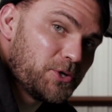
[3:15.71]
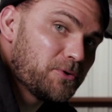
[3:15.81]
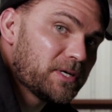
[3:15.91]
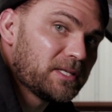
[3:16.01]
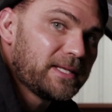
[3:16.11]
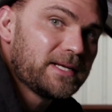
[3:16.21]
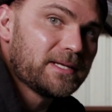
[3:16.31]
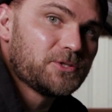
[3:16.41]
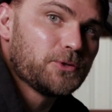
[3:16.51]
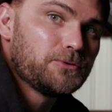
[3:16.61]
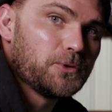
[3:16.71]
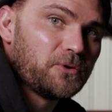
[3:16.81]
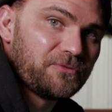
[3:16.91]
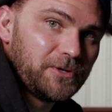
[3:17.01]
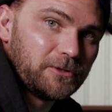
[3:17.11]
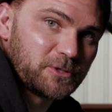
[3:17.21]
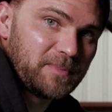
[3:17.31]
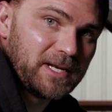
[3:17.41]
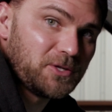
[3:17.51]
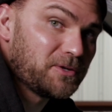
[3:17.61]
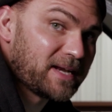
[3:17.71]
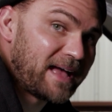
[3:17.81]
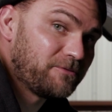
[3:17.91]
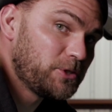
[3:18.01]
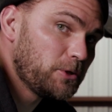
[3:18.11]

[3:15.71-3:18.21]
you could lead into dual fuelers, meaning you could have